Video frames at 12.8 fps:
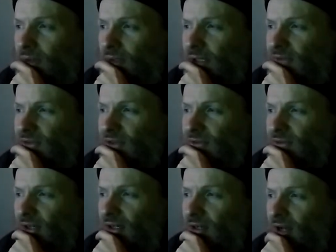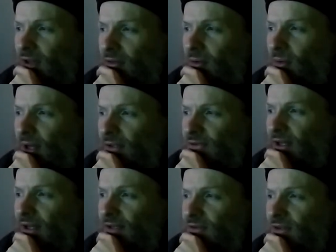let's see, Dick Cuthell has a
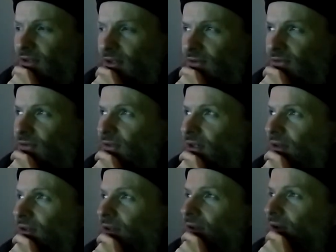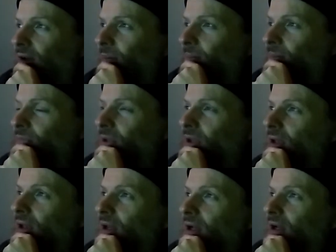hand in this. Yeah, the um,
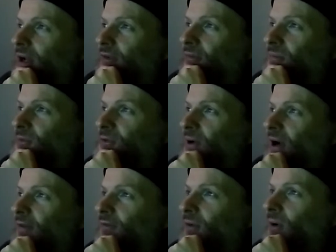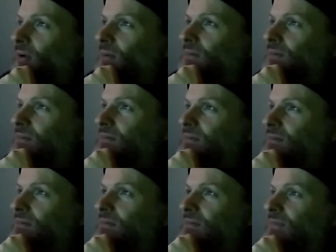guy from Trifle,
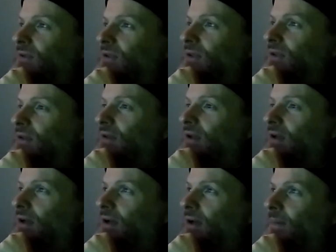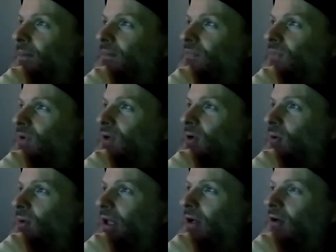yeah, um,
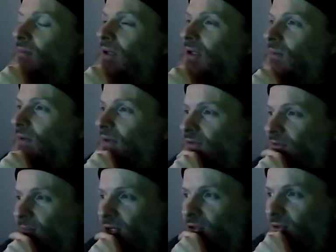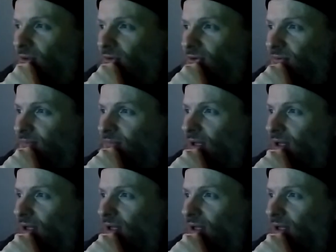who later played with the Specials.